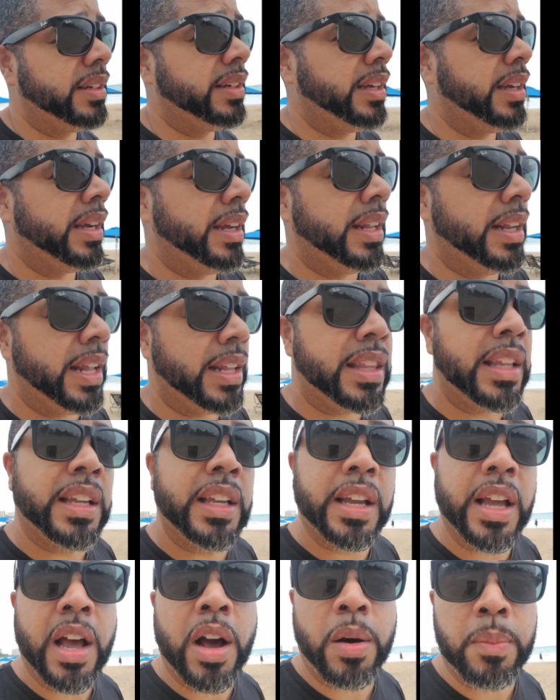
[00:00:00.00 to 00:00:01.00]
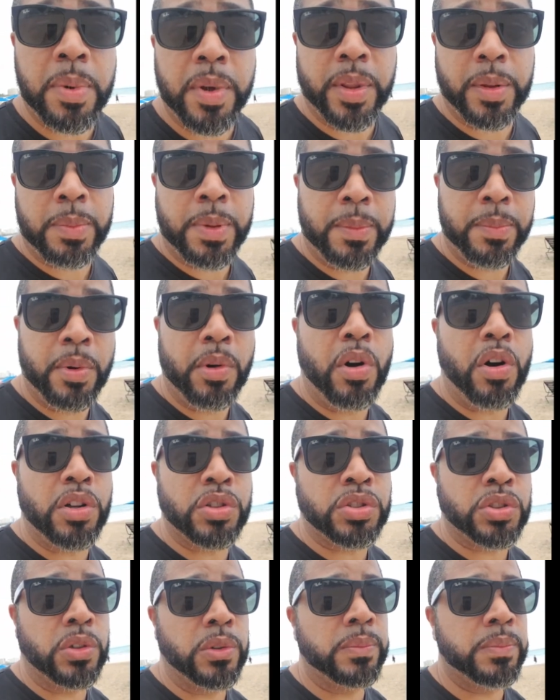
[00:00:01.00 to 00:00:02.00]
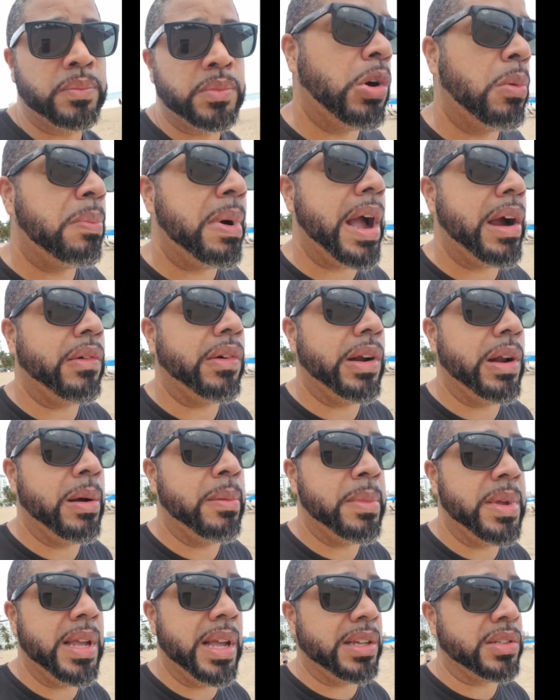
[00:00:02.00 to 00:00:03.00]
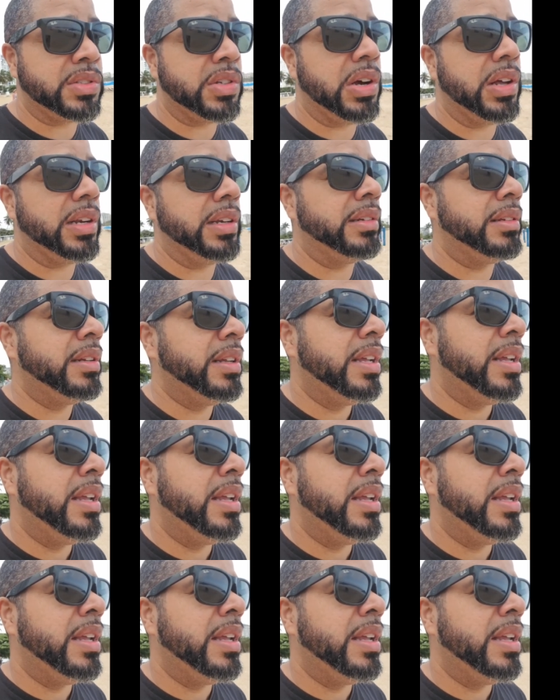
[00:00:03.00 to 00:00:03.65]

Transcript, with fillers: And I think it can help other people also. So background on me, I started,